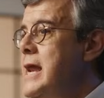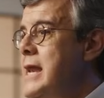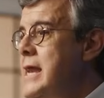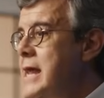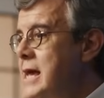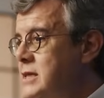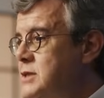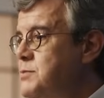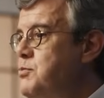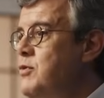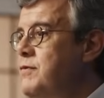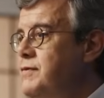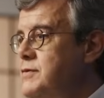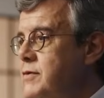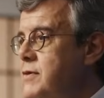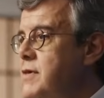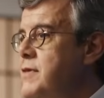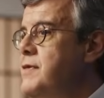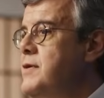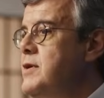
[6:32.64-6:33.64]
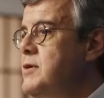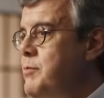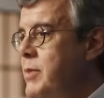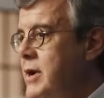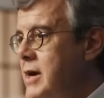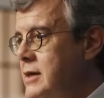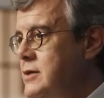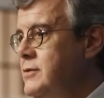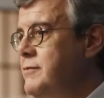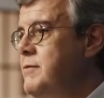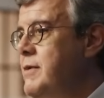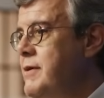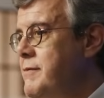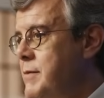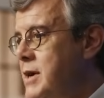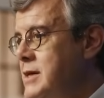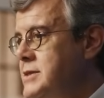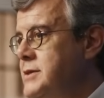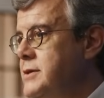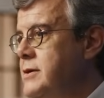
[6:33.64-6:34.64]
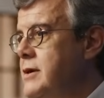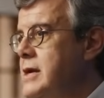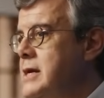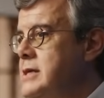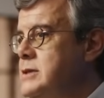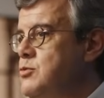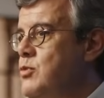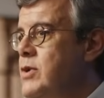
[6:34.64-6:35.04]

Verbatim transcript: let's move to the third part of my masterclass,